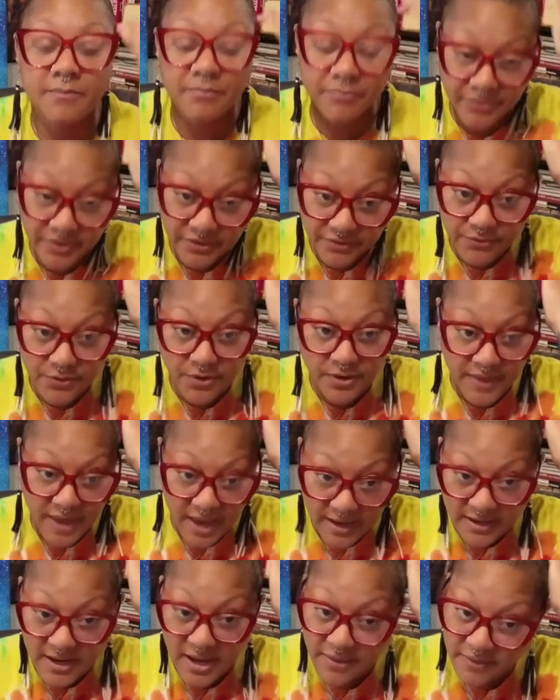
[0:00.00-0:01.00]
for
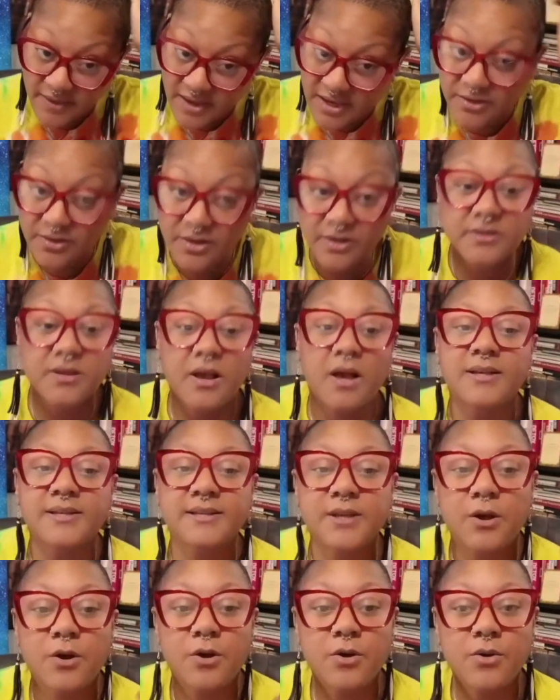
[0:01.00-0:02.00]
that. And then there's
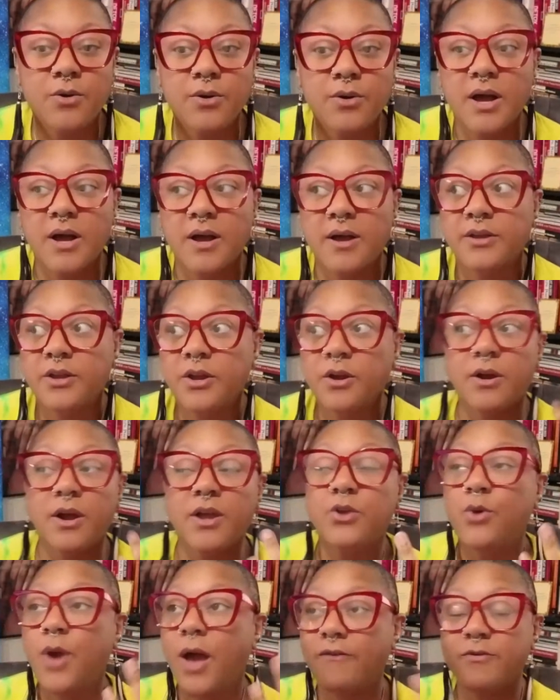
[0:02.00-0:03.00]
also,
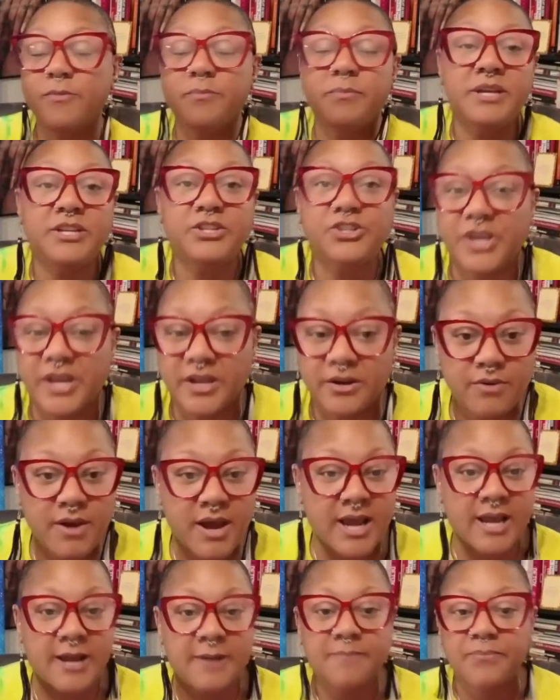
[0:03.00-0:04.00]
you have a mission,
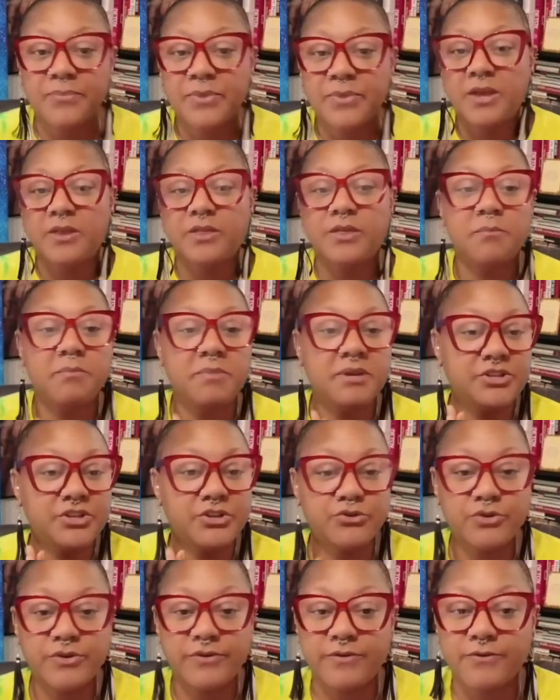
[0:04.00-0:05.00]
right? The mission
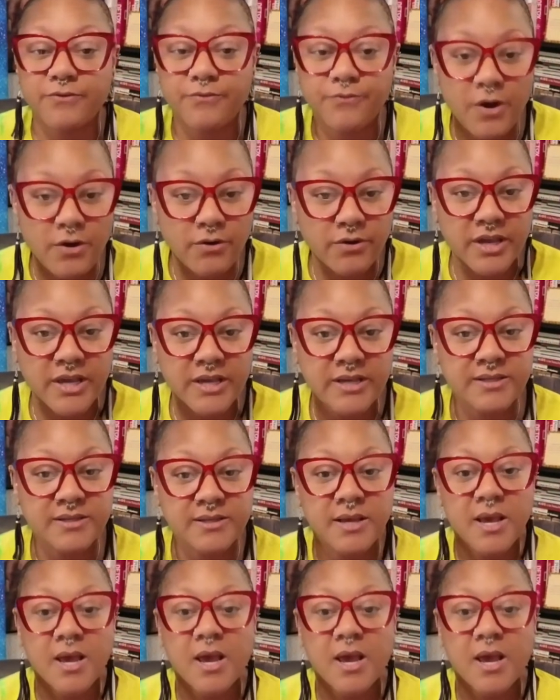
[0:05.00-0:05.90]
driven focus.